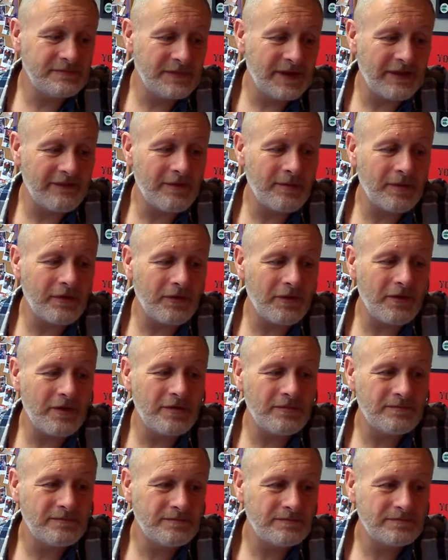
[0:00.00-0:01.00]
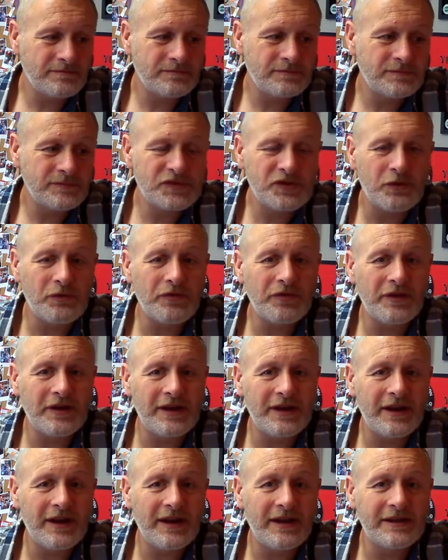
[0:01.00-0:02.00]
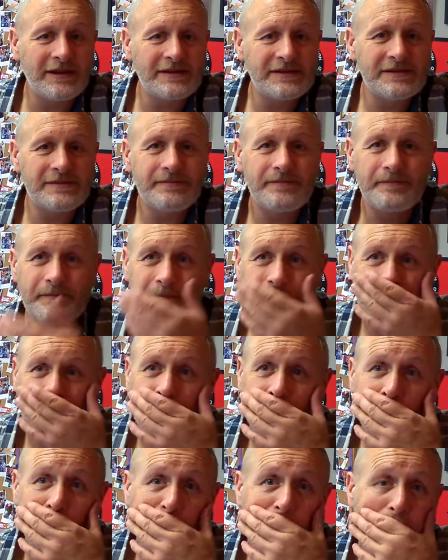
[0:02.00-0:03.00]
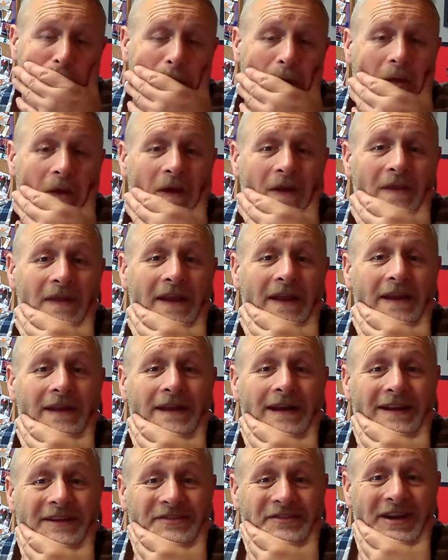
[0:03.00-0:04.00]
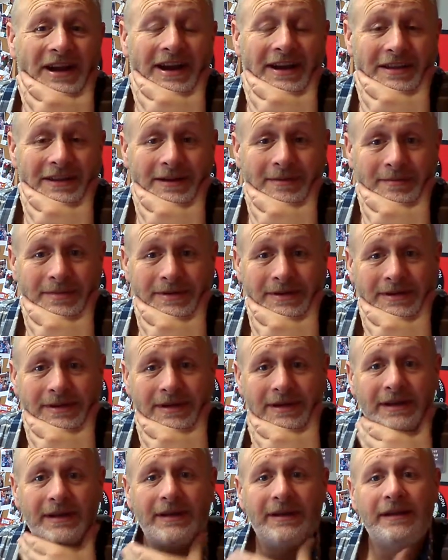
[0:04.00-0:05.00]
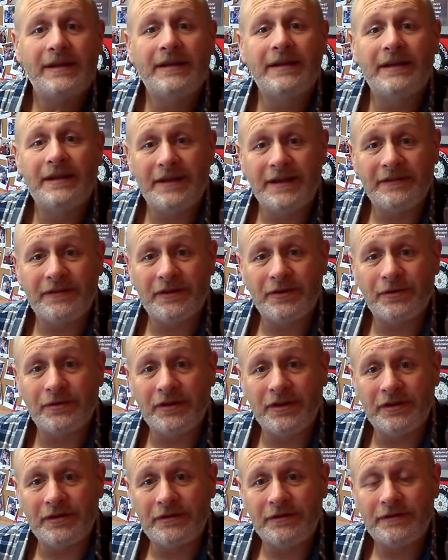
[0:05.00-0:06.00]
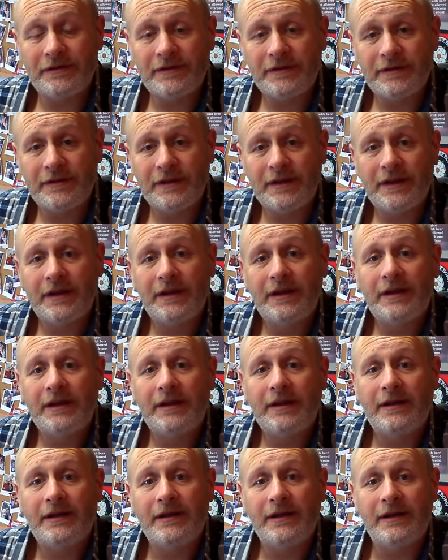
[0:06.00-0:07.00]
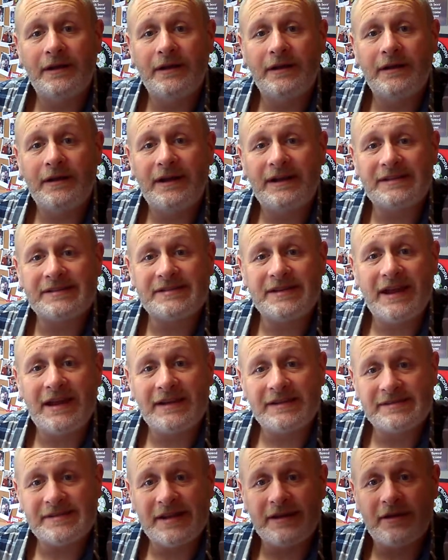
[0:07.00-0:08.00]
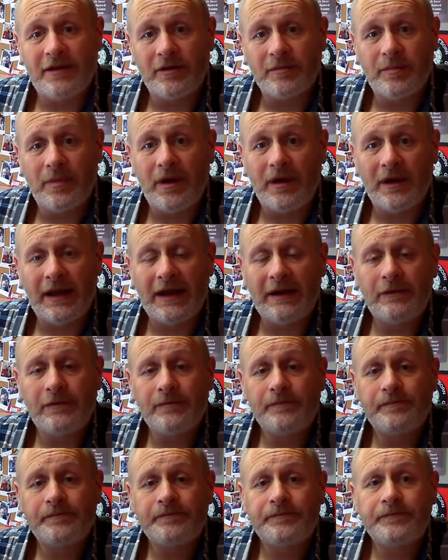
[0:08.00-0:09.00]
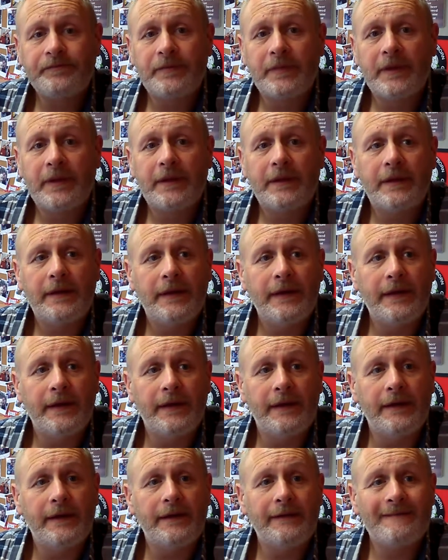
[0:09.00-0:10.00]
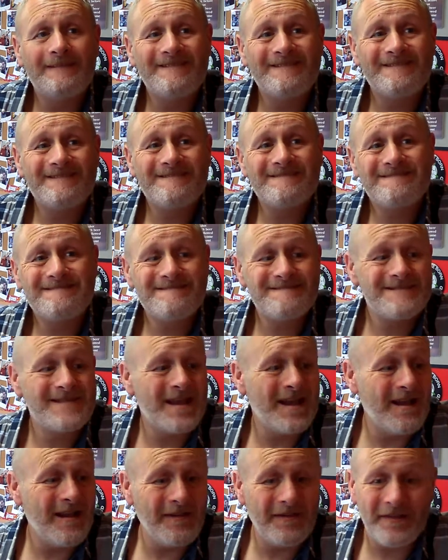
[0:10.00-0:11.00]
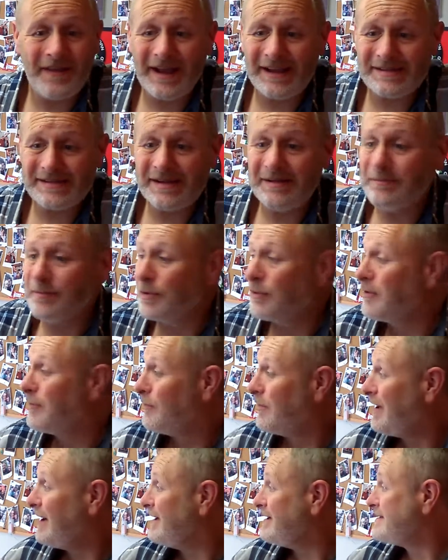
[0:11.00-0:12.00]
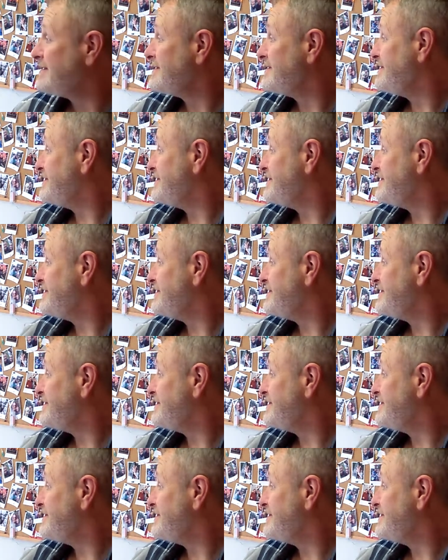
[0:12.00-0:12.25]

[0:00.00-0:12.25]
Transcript: give them another two or three days and then I'll try them. And if they're good enough, uh, I'll start and send odd bottle out. Uh, and that's it brewing wise,